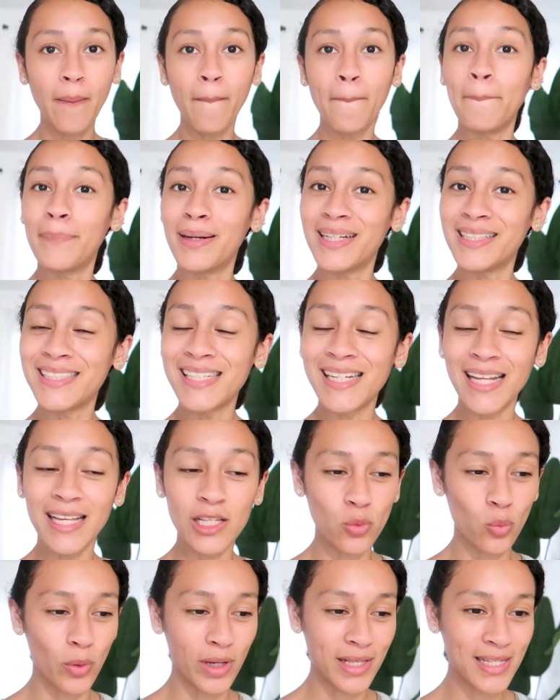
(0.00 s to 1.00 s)
But
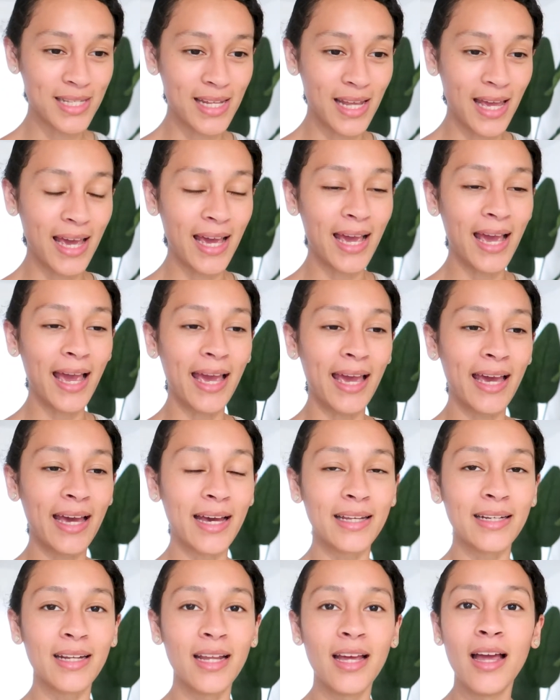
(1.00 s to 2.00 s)
today's Wednesday,
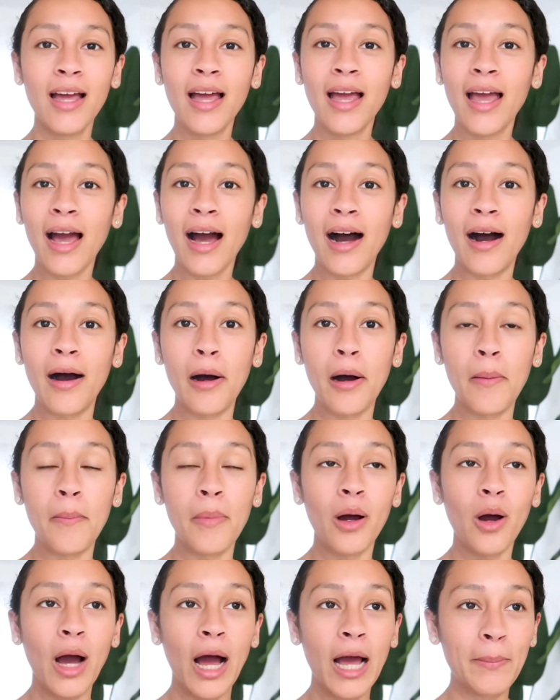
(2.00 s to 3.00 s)
and
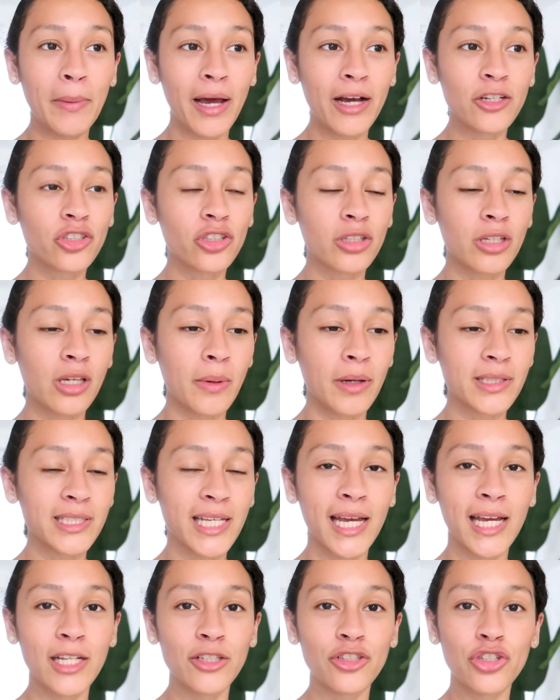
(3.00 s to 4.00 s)
I'm actually about
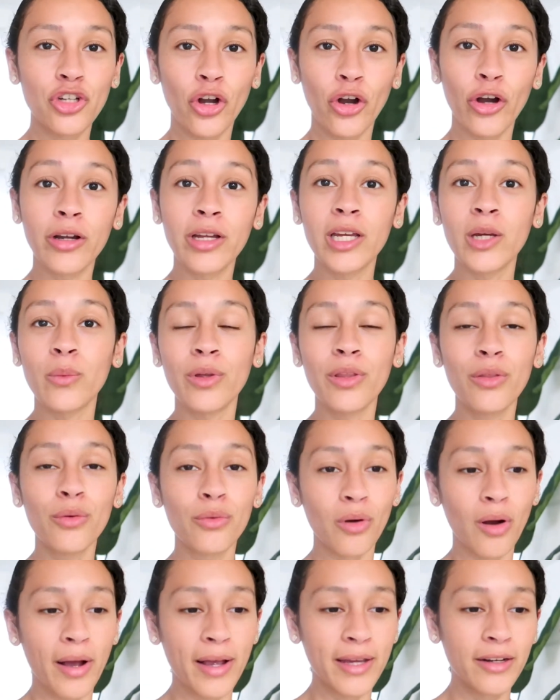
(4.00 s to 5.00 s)
to head to Target with
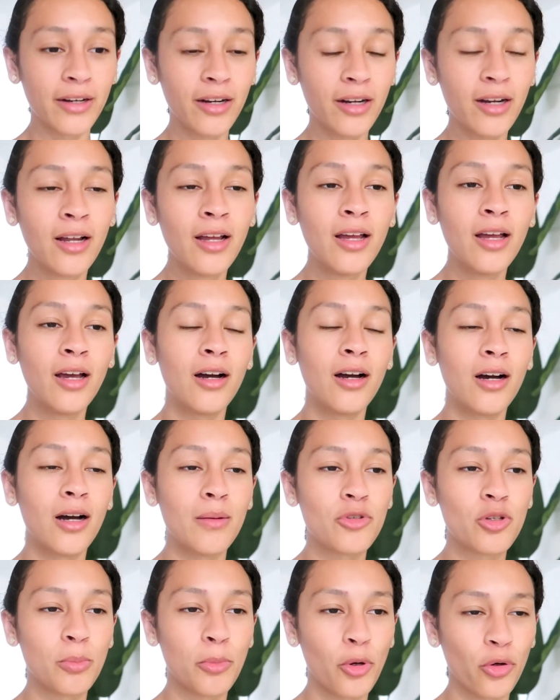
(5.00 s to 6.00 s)
Ryder
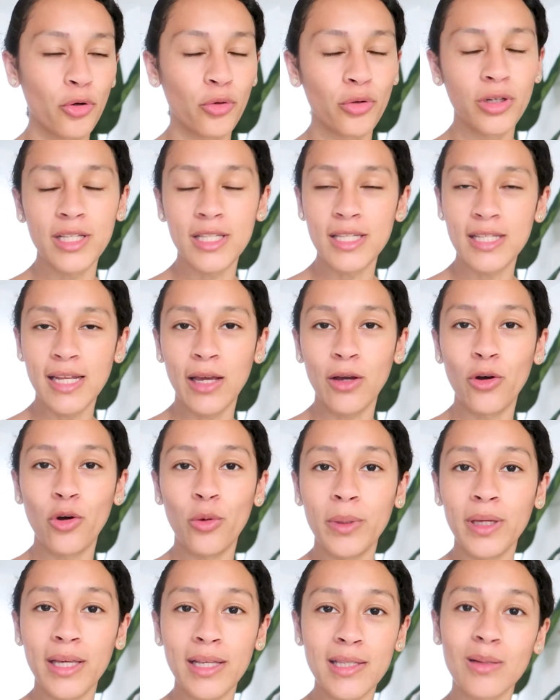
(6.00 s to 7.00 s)
so Poto can stay
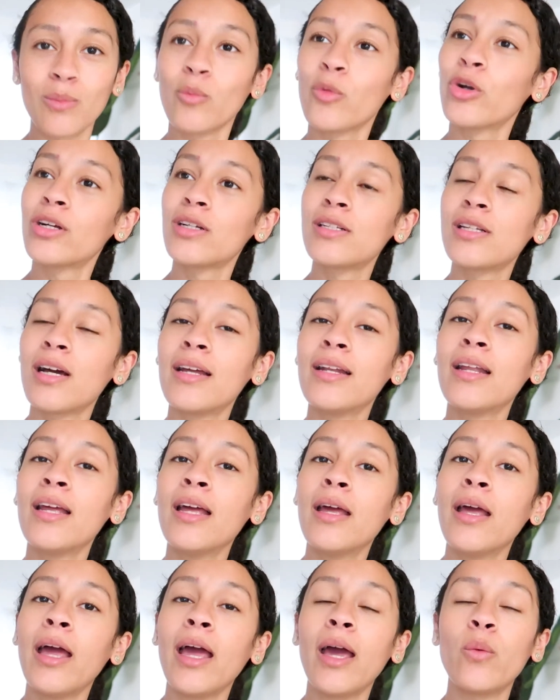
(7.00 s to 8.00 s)
home and get some work done,
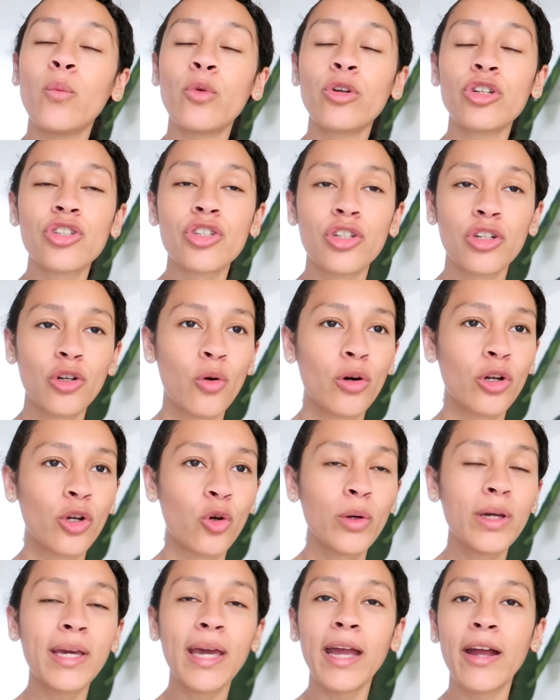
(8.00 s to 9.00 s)
and we're just gonna go on a
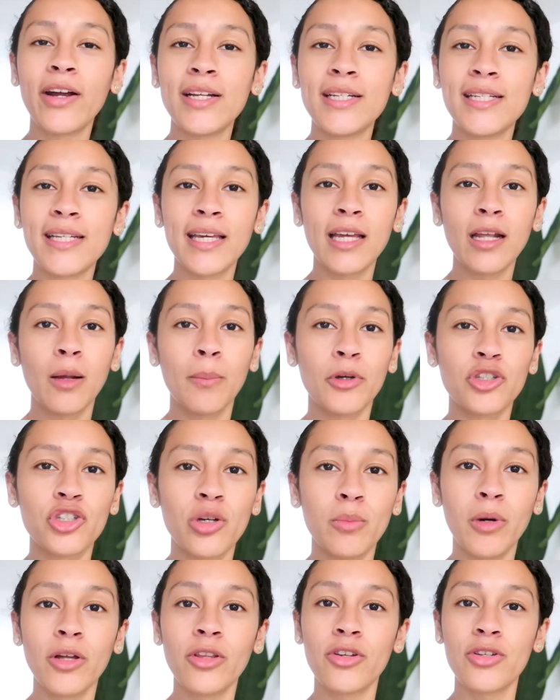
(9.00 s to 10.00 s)
quick errand to get a bunch
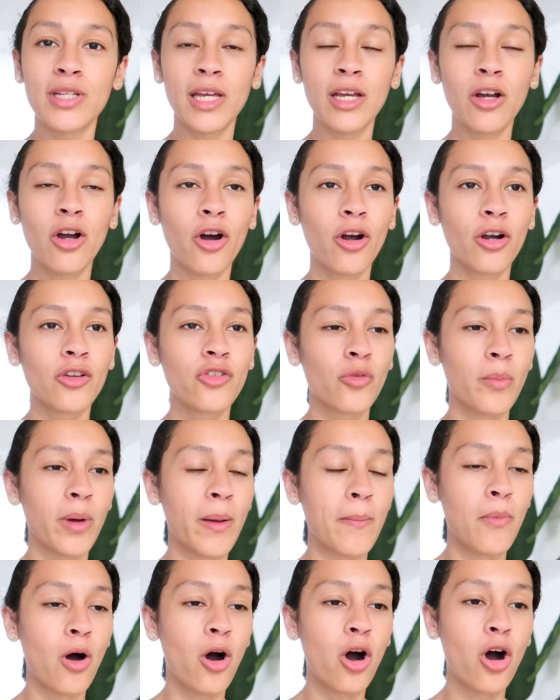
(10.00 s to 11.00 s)
of Mother's Day cards for my
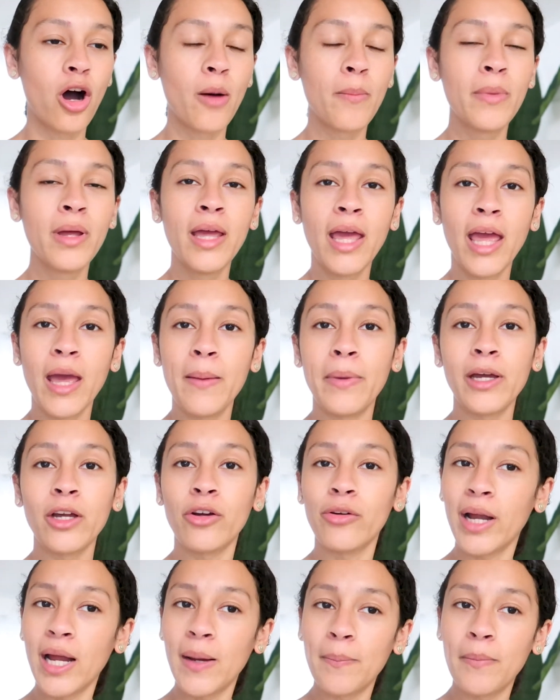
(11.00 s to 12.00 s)
mom and my
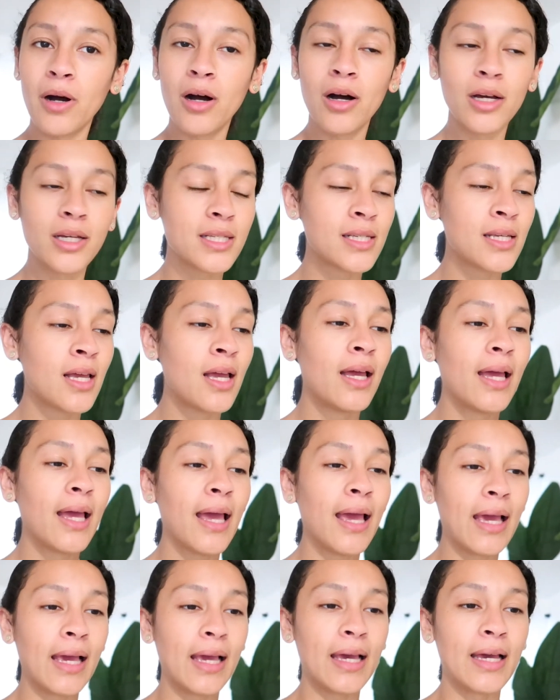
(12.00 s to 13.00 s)
grandmas,
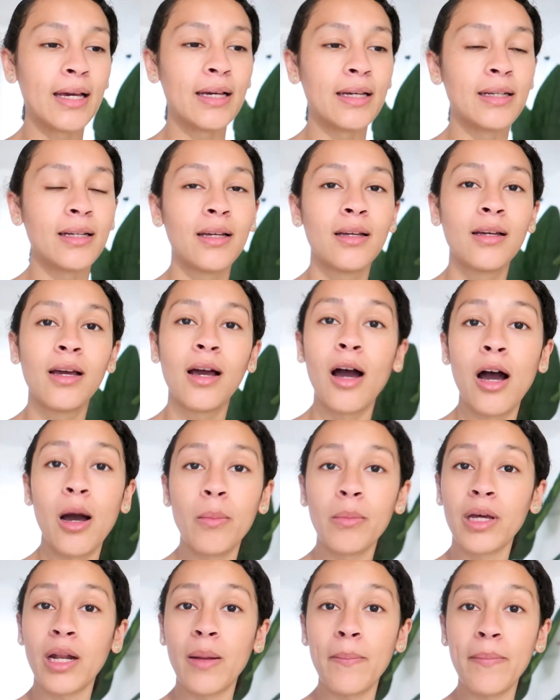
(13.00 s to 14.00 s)
and
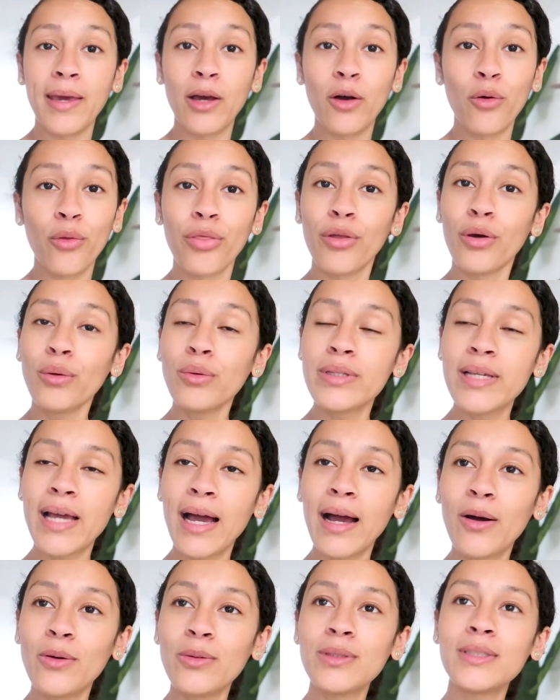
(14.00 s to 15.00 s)
I'm gonna mail those
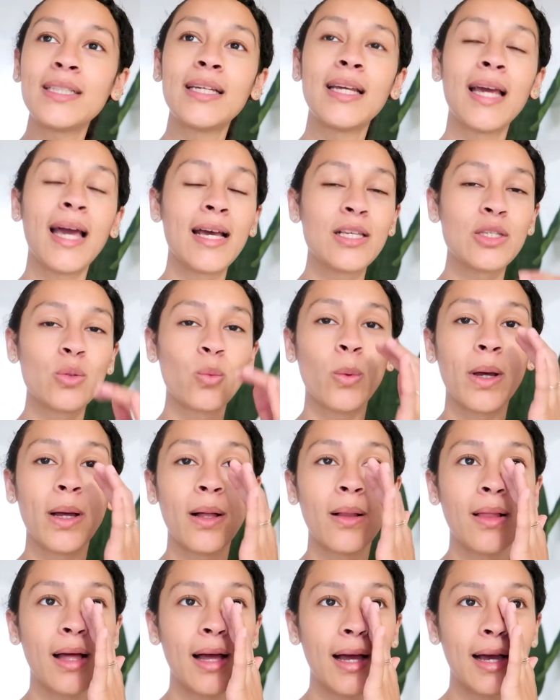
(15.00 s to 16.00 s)
out, as
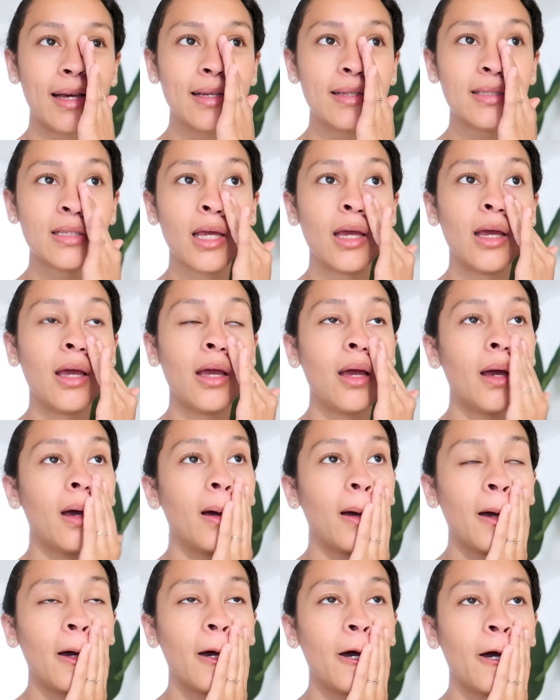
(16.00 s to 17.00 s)
well as
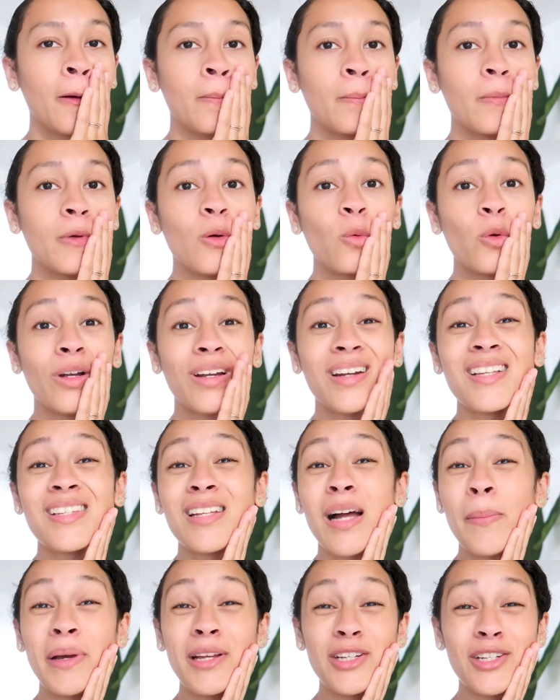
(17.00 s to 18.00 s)
we're gonna
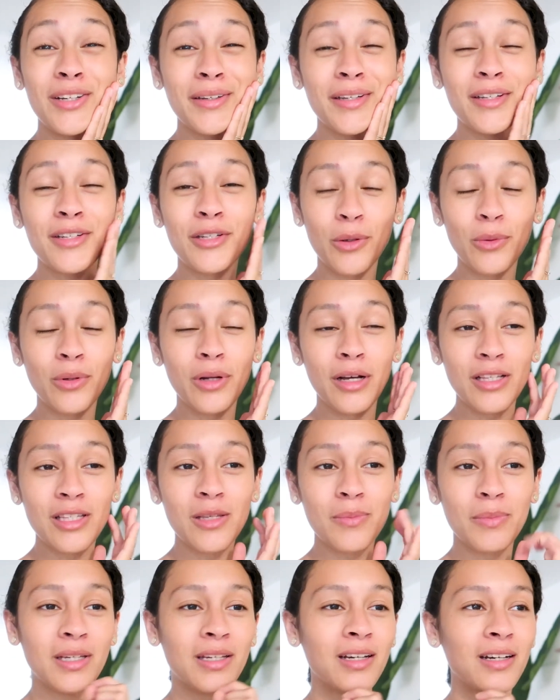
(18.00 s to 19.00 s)
stop at Dunkin'
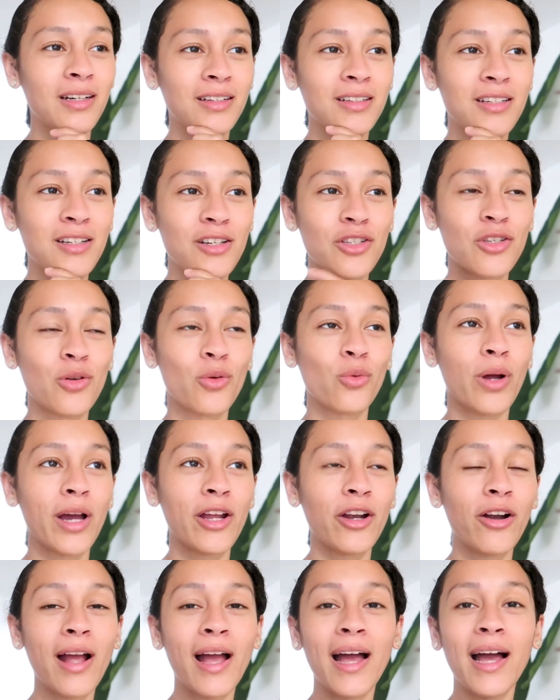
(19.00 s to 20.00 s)
Donuts because
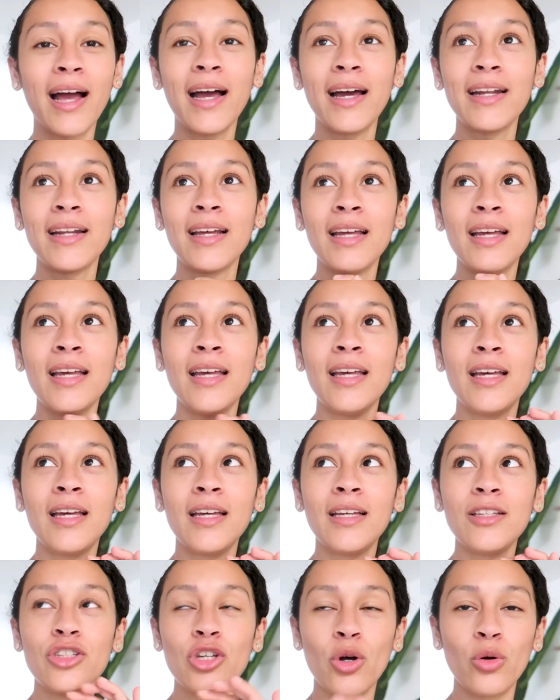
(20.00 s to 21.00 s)
Ryder had
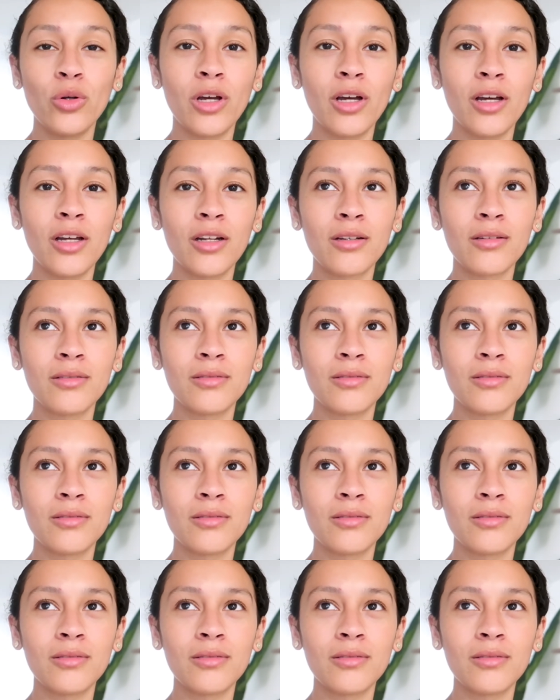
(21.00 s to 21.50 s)
donut